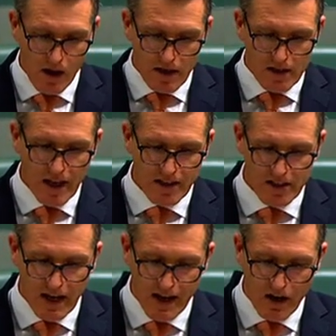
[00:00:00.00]
Sad to
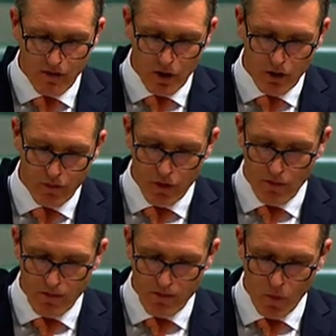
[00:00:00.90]
say, I've heard
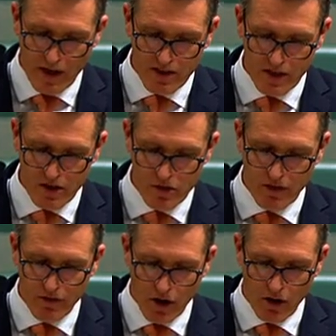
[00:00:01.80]
from waste industry
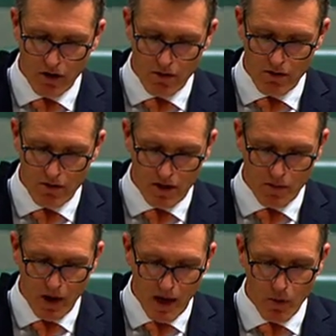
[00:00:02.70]
folk that the
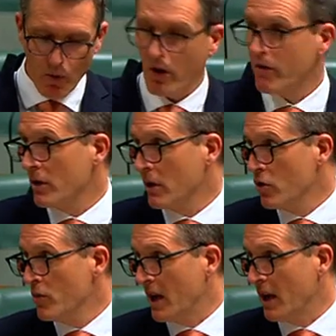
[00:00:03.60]
paperwork for the
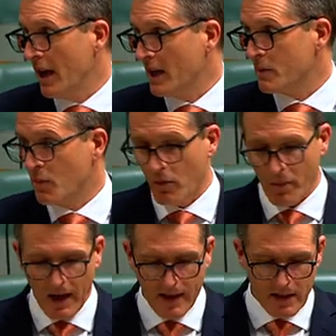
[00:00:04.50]
looming export
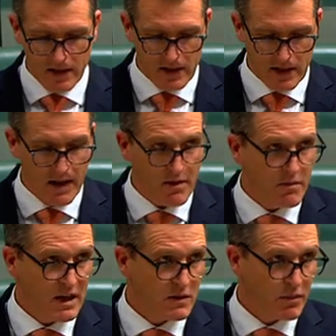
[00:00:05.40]
bans, as I say, the
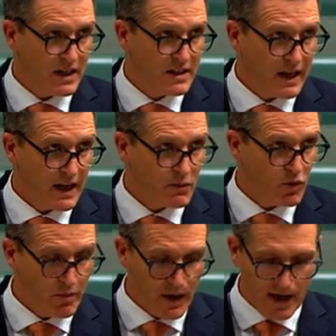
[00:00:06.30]
mixed plastic
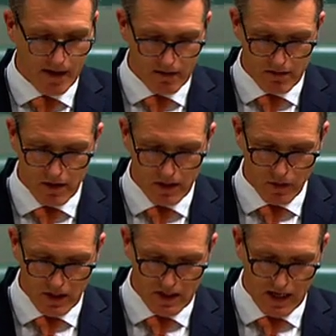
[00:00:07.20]
export ban
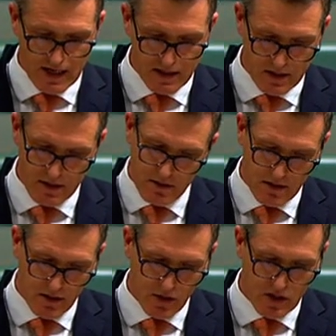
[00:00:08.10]
literally starts
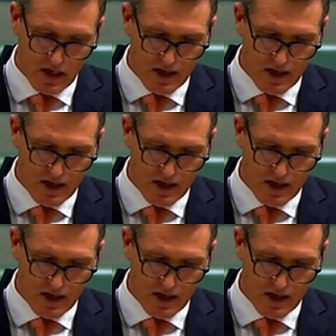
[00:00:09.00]
Thursday